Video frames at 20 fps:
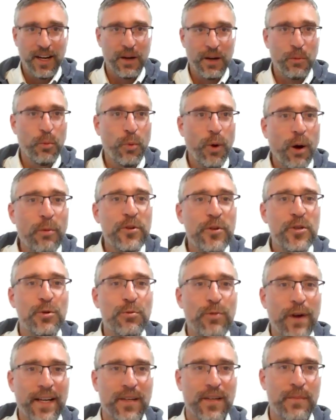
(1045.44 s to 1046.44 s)
What would you
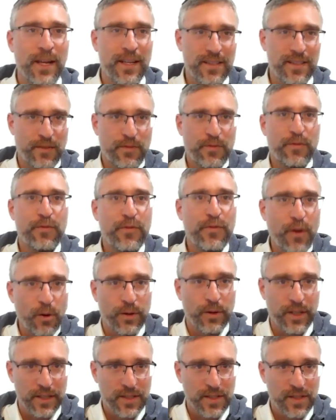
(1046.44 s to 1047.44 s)
recommend to
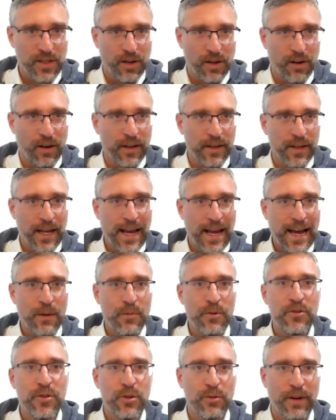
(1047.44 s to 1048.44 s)
focus on? How
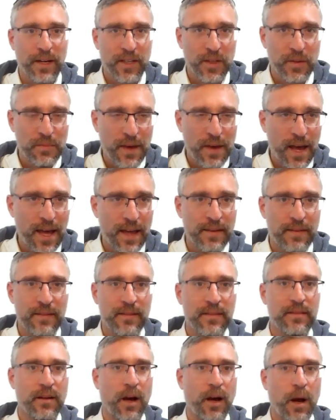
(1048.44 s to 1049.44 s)
would you
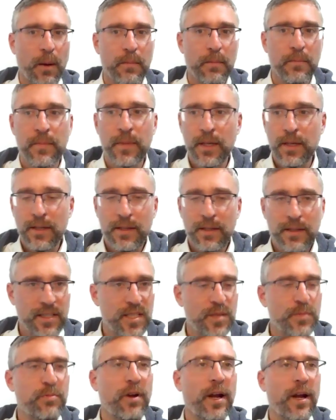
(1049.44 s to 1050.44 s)
recommend
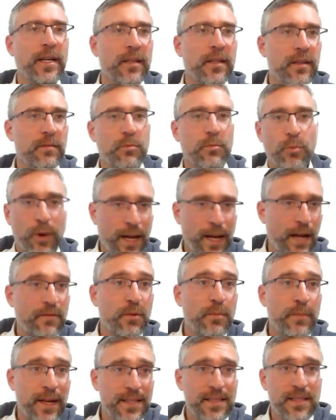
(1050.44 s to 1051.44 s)
spreading whatever
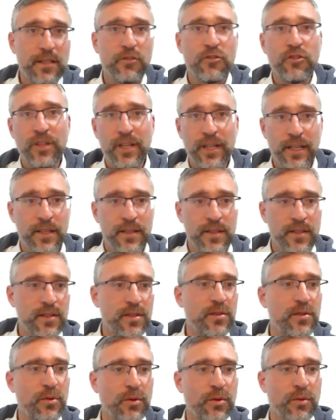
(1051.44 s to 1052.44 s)
message it is
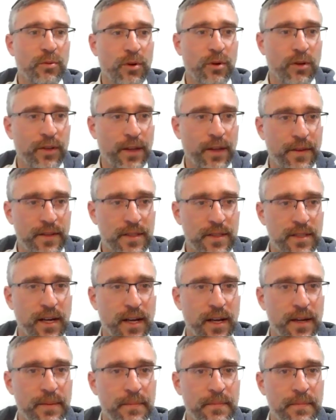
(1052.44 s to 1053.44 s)
to the world at this
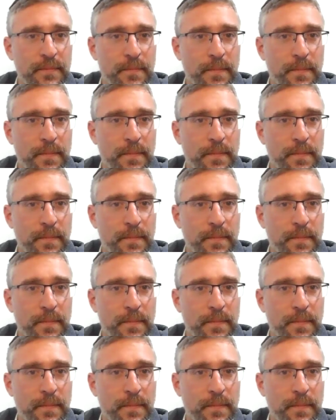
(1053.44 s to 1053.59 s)
time?